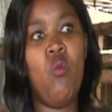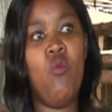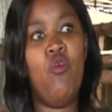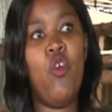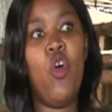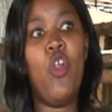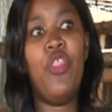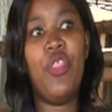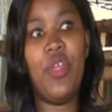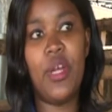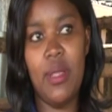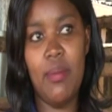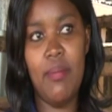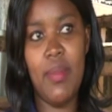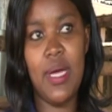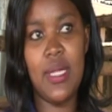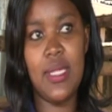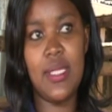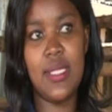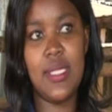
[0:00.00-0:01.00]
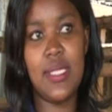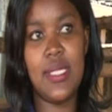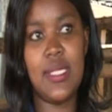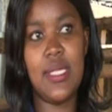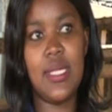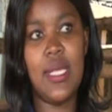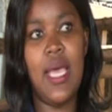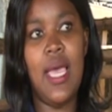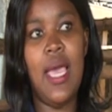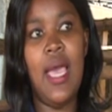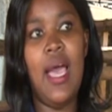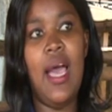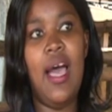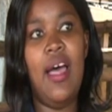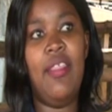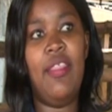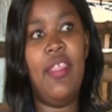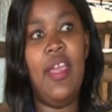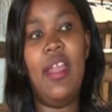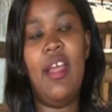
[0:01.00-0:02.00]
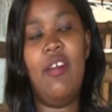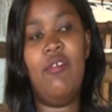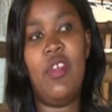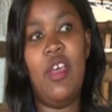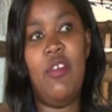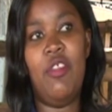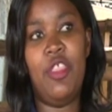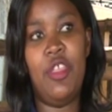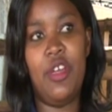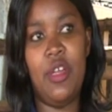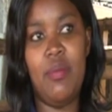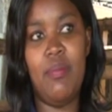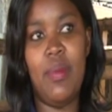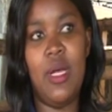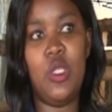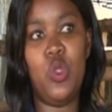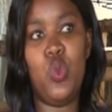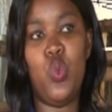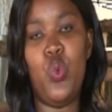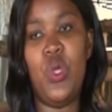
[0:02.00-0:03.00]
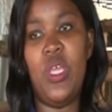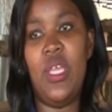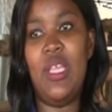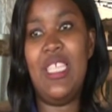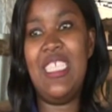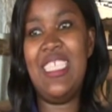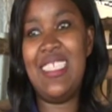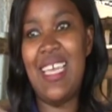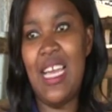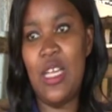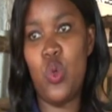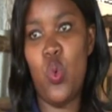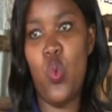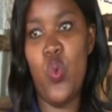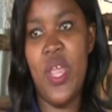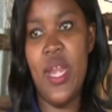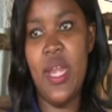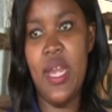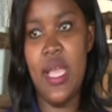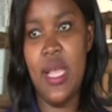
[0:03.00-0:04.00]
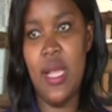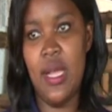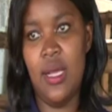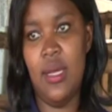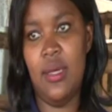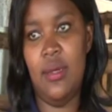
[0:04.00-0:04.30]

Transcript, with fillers: for three months and then after three months we start weaning